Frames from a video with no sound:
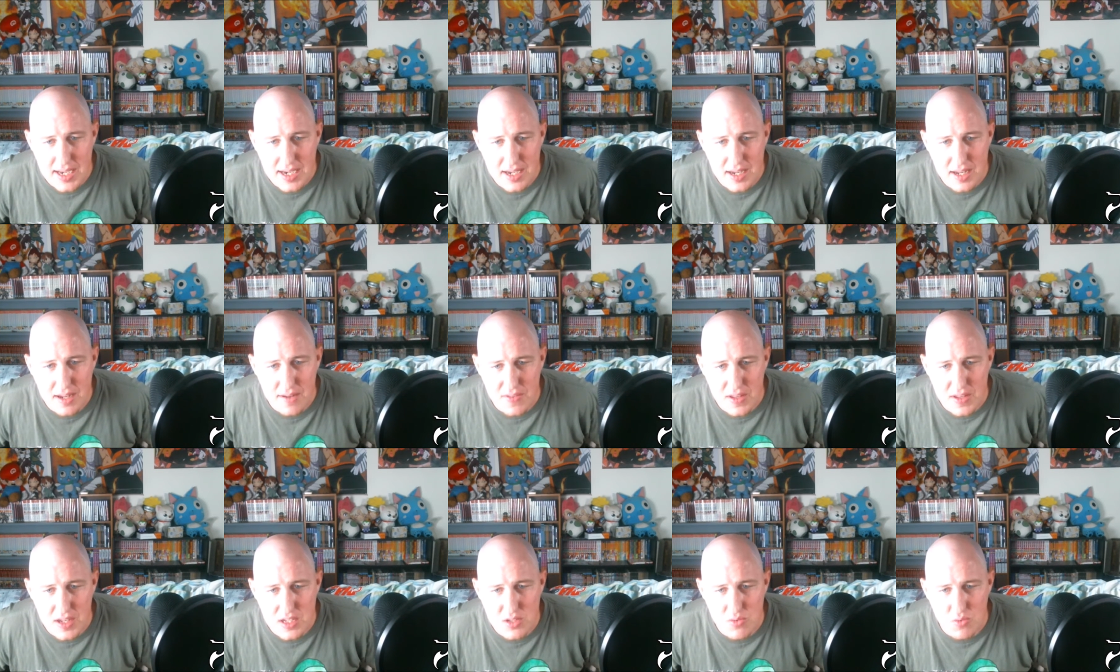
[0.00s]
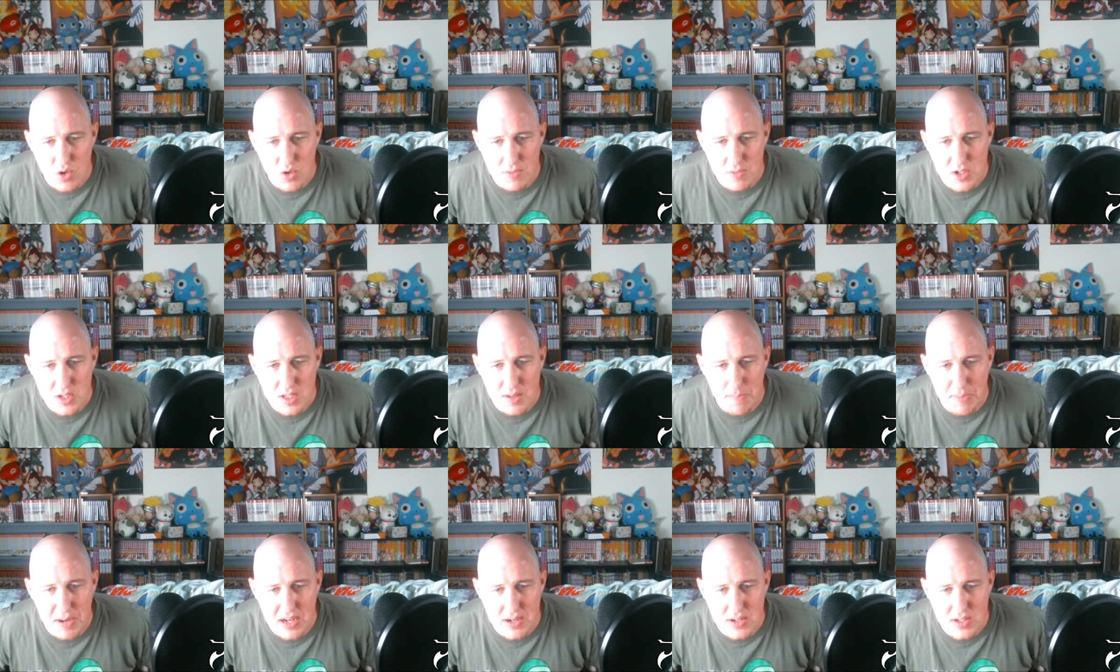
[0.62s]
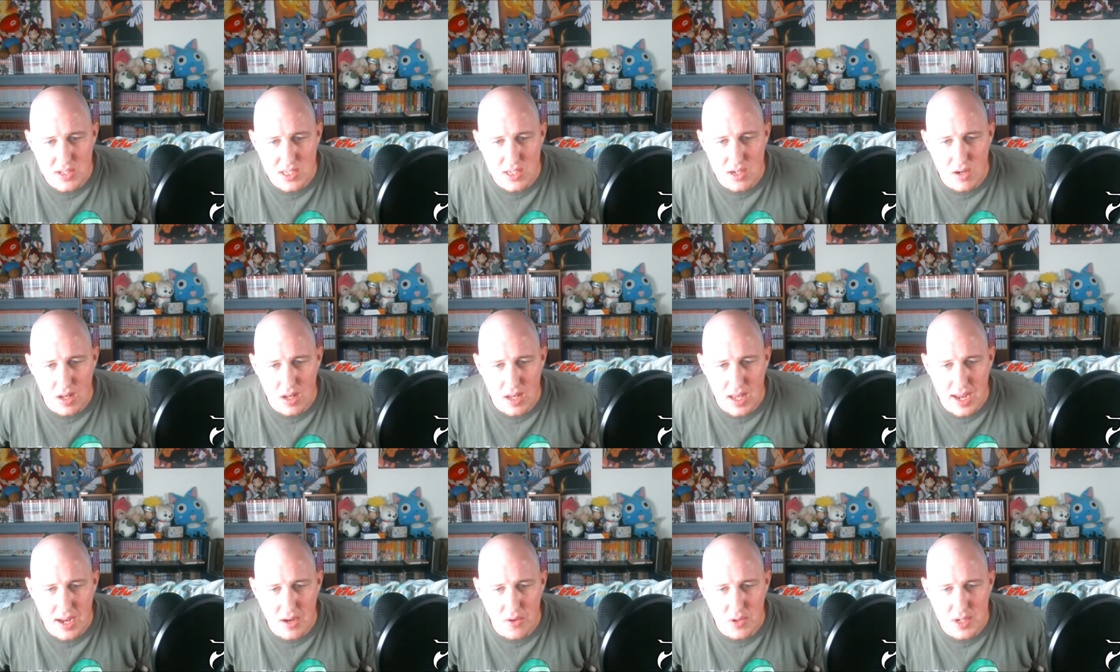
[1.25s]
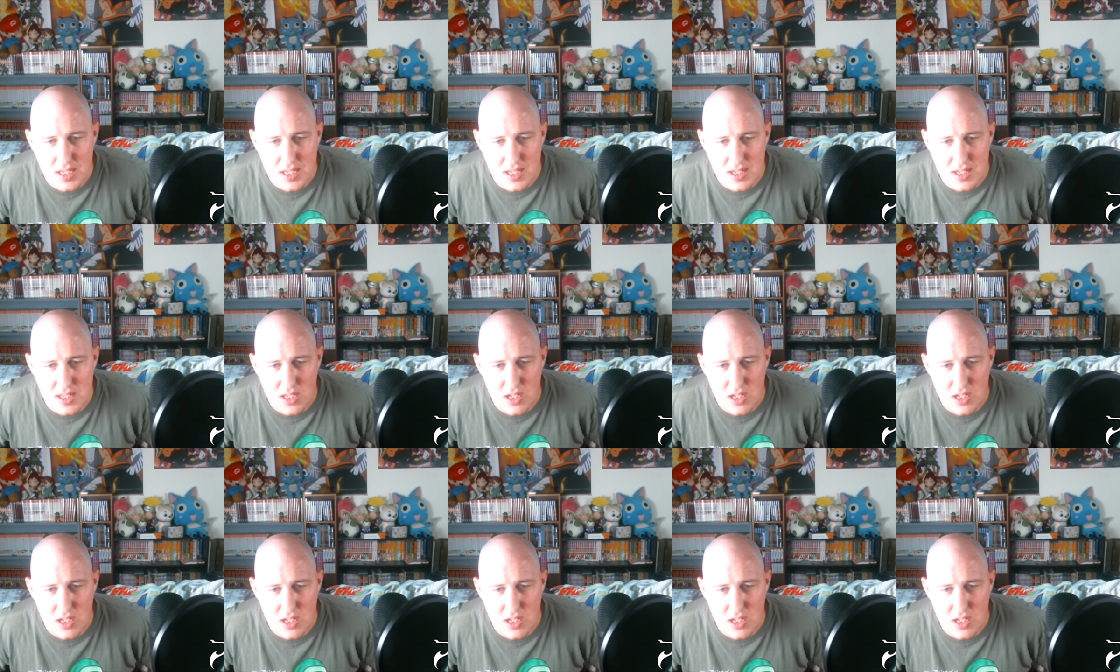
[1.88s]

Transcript: any of these rumors about Sir Langris and